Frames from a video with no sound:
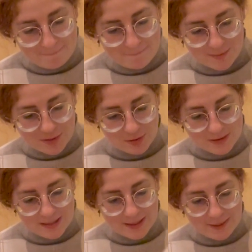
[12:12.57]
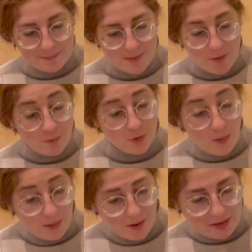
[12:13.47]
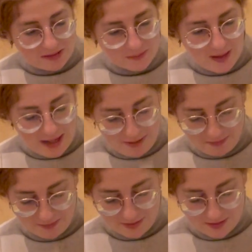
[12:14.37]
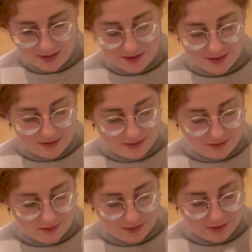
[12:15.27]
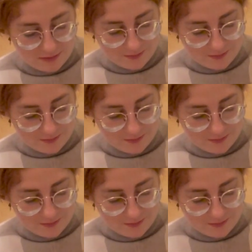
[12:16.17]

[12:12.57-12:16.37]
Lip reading: but there's like a prologue as well. So